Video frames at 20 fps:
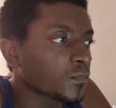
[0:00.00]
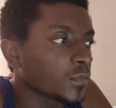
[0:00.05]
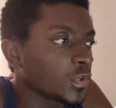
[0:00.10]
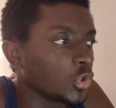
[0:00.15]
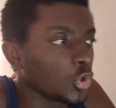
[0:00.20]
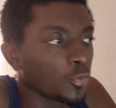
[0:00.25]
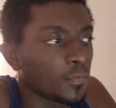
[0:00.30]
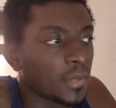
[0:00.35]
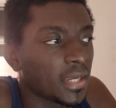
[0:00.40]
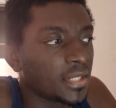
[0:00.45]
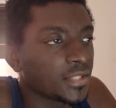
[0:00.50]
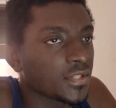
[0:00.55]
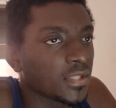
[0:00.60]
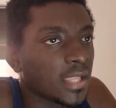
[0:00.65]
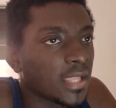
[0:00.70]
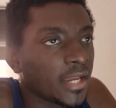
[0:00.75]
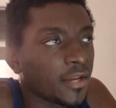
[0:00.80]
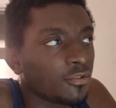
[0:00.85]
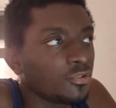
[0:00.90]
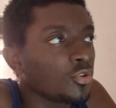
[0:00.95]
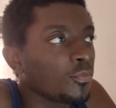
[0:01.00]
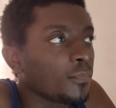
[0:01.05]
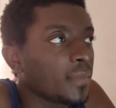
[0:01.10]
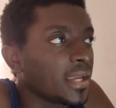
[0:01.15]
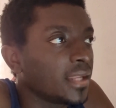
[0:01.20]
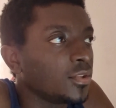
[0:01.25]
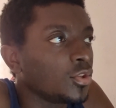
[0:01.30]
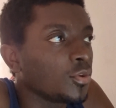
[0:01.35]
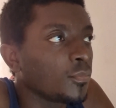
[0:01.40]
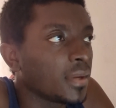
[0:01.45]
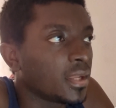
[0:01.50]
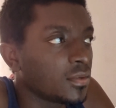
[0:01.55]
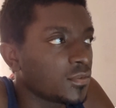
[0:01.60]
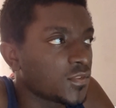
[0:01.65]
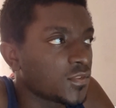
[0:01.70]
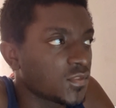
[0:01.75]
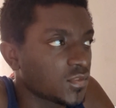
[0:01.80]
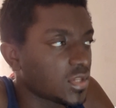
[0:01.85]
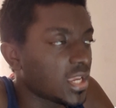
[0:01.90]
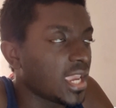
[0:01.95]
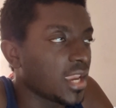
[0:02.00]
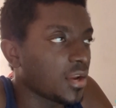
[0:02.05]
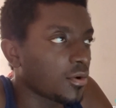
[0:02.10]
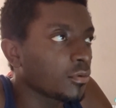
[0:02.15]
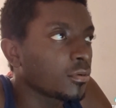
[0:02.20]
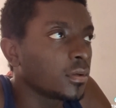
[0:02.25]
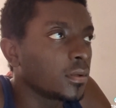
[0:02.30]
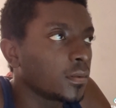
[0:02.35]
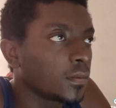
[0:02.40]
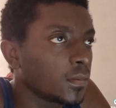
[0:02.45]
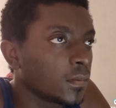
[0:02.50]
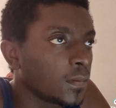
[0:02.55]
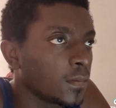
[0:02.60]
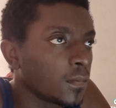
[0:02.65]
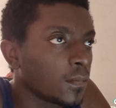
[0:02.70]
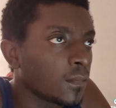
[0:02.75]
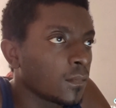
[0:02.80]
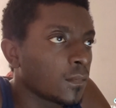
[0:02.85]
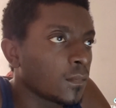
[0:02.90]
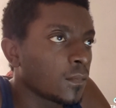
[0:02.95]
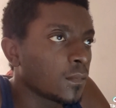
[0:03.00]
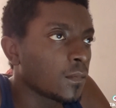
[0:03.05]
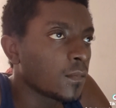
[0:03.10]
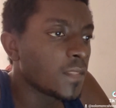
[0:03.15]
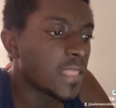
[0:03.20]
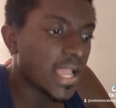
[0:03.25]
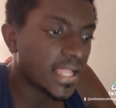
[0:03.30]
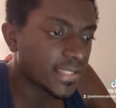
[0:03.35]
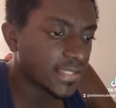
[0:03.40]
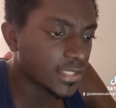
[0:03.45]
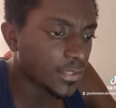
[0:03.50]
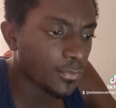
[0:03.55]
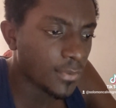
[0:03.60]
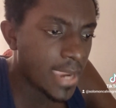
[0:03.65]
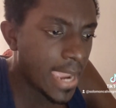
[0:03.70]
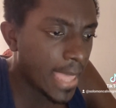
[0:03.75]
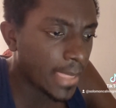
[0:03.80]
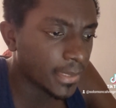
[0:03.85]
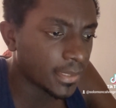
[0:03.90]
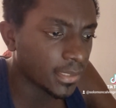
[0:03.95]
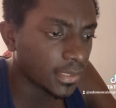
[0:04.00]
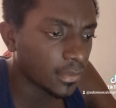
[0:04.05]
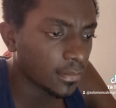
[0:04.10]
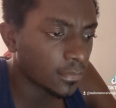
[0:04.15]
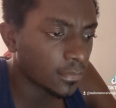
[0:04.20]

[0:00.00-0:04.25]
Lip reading: Your man is a liar, and your man is scared. That's the reality.